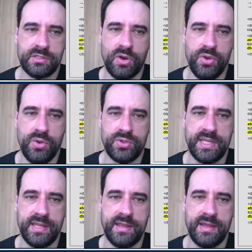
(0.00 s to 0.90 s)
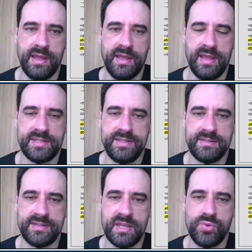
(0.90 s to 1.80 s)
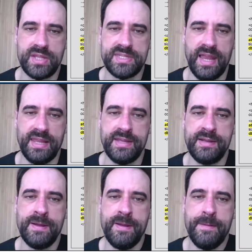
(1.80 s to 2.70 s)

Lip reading: So using CSS, we are telling